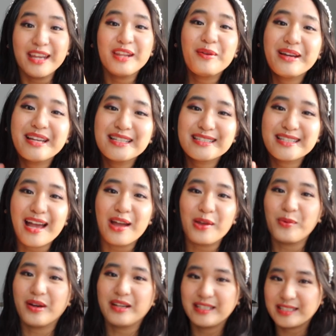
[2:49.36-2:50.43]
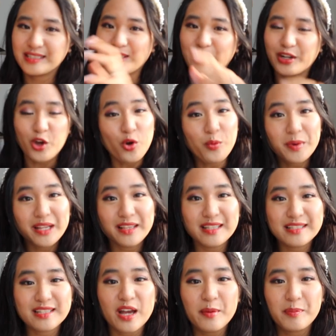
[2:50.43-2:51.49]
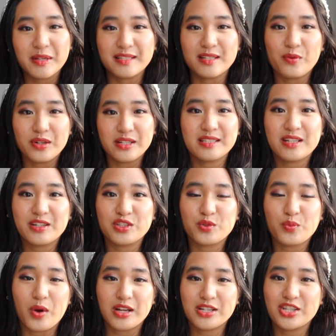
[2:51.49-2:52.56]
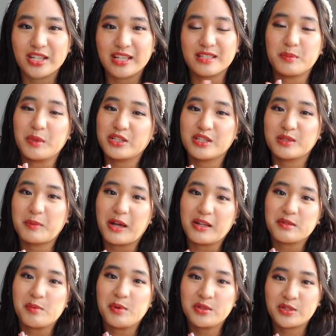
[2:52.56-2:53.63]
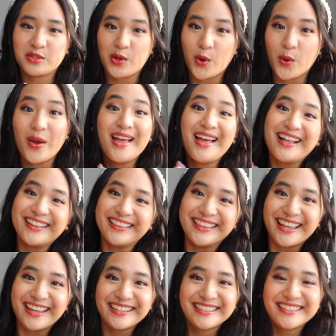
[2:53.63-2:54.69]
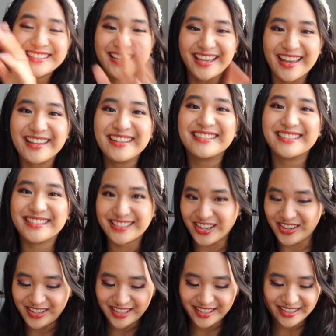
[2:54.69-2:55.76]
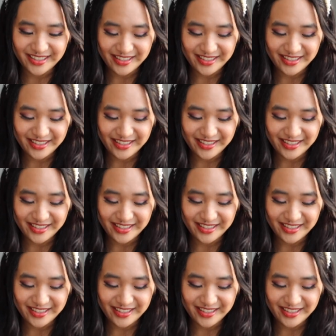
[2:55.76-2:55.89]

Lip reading: anyways, I want to start opening these up because I want to start swatching as much as possible, so let's get started.